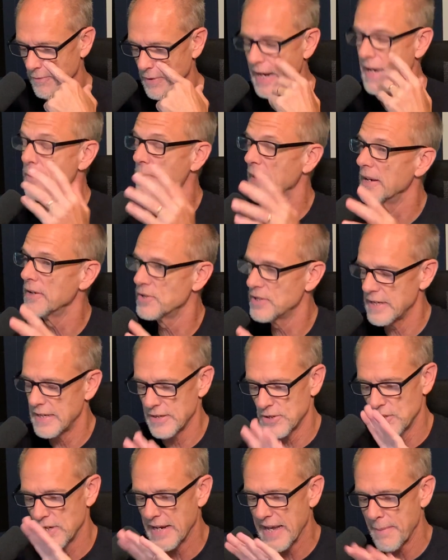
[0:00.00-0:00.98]
Anyway, she
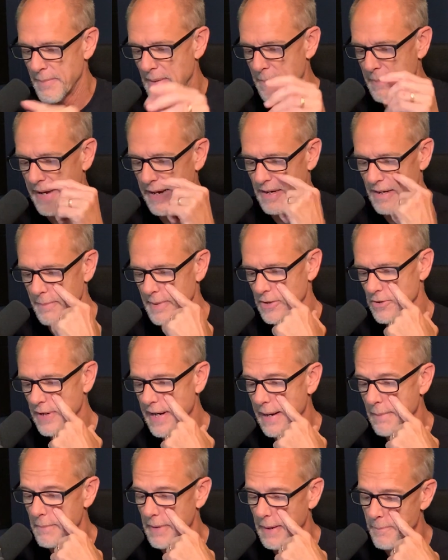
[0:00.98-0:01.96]
she got me back on my
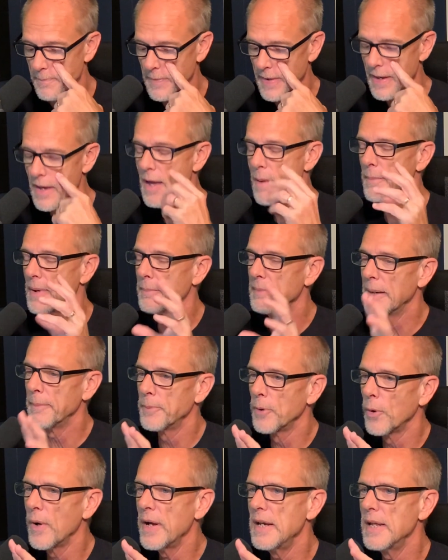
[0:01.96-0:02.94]
track. But but my
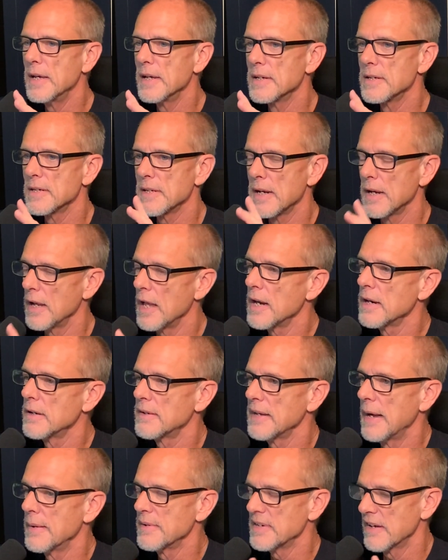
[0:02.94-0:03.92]
point is is that a lot of
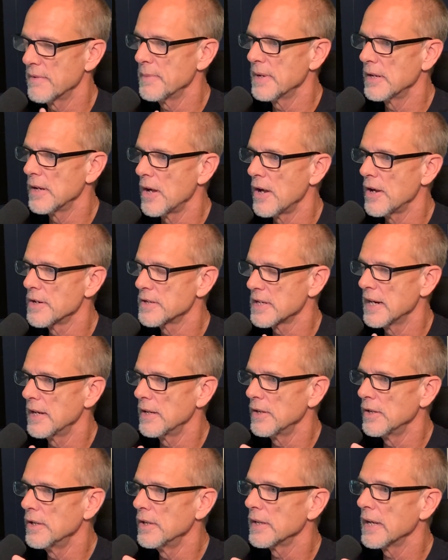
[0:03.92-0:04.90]
times I've been lost and I
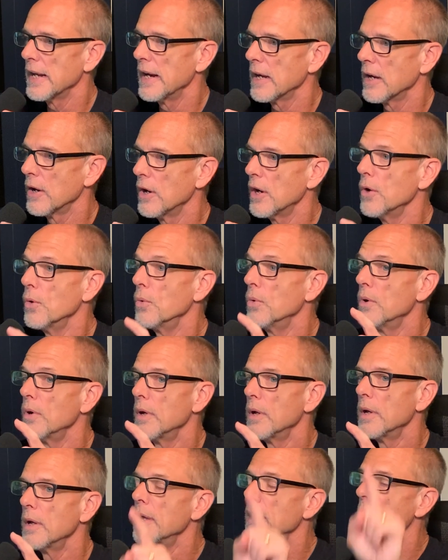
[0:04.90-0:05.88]
look and I go, oh,
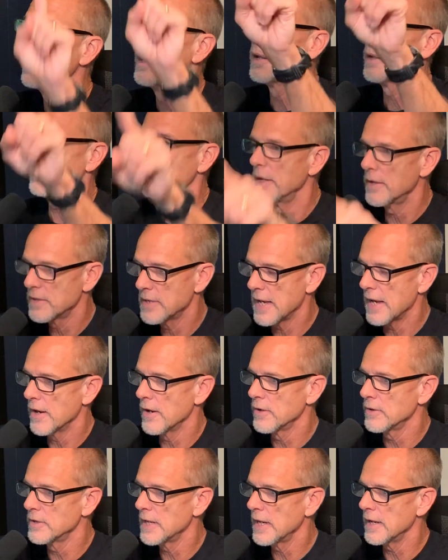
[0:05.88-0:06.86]
there's that
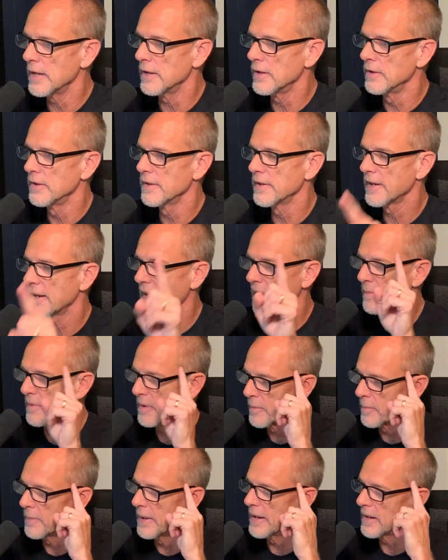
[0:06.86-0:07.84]
hotel. Mm-hmm. I
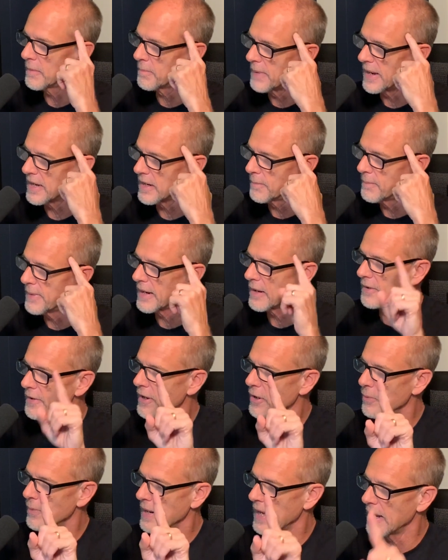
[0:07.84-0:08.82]
remember make, making a mental
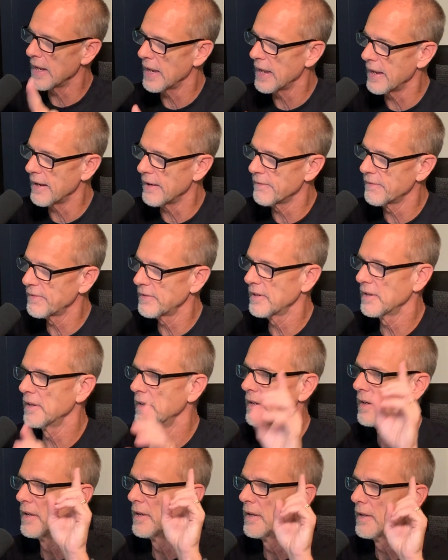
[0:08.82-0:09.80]
note when I left
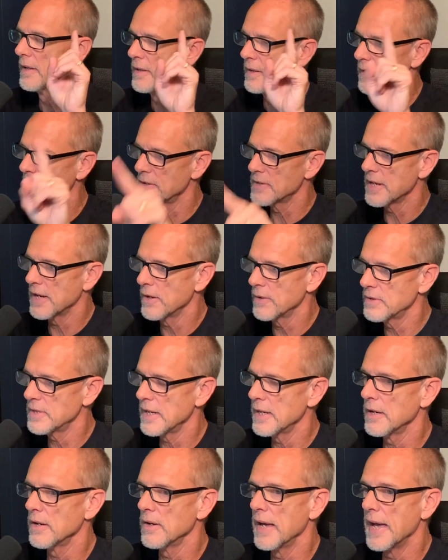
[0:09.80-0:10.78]
there's that
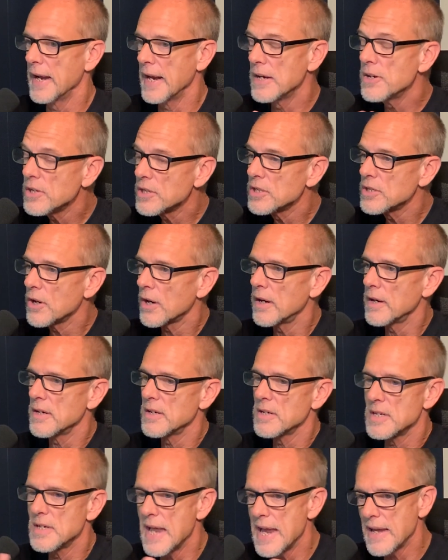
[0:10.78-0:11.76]
hotel. And I just start
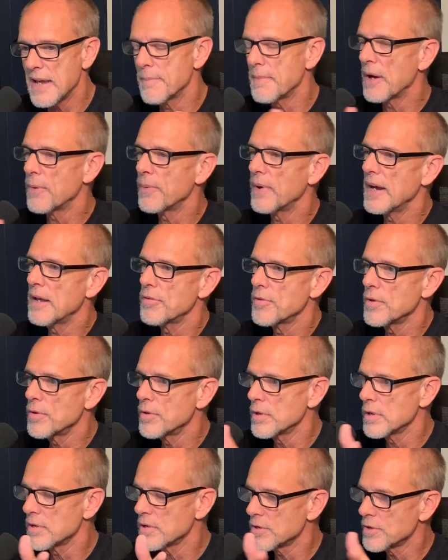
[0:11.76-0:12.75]
snaking my way through
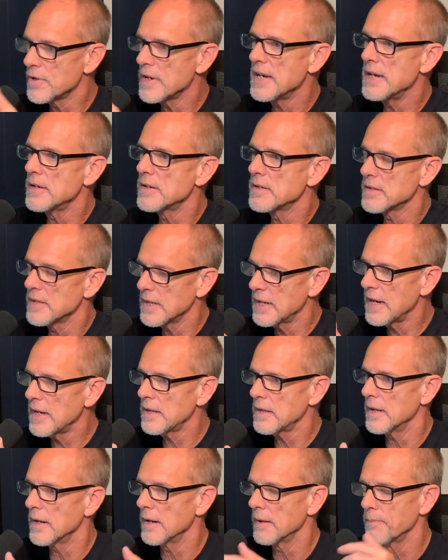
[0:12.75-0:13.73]
the streets to
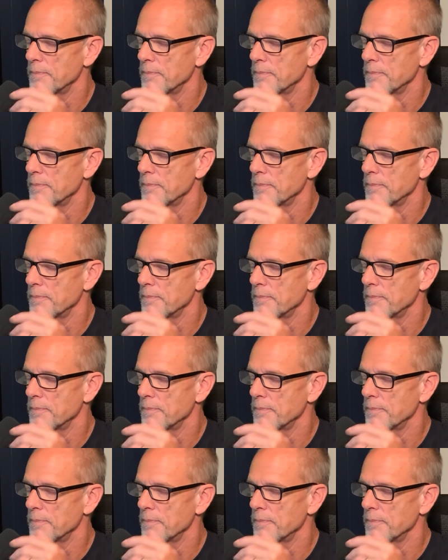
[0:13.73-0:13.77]
get there.